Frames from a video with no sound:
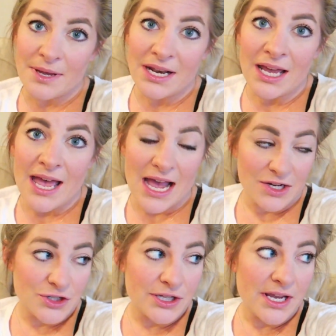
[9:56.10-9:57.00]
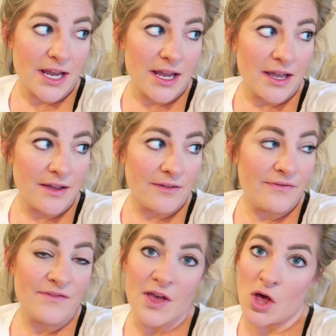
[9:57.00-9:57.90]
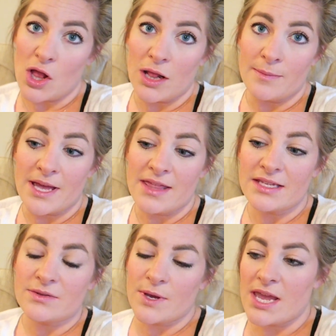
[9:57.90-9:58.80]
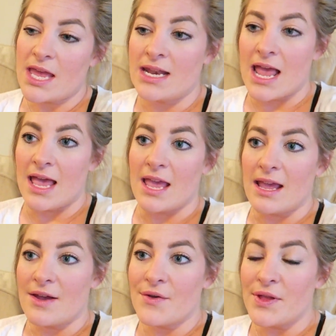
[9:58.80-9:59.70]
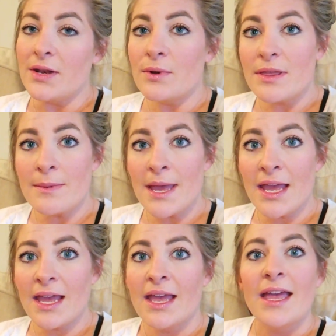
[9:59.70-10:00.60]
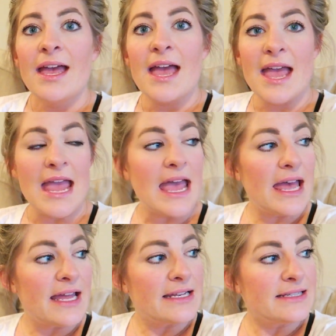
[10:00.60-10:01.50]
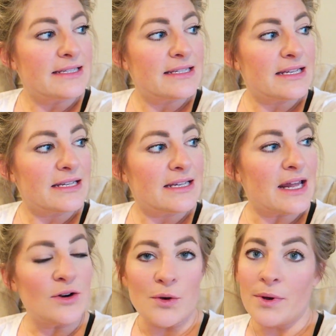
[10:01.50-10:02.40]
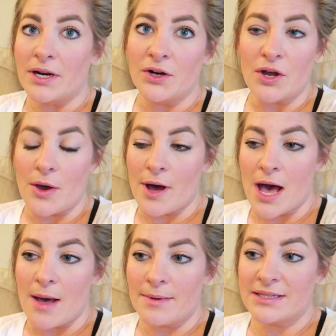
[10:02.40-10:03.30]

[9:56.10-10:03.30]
I'm gonna actually film this weekend a clean with me and I don't know when it'll go up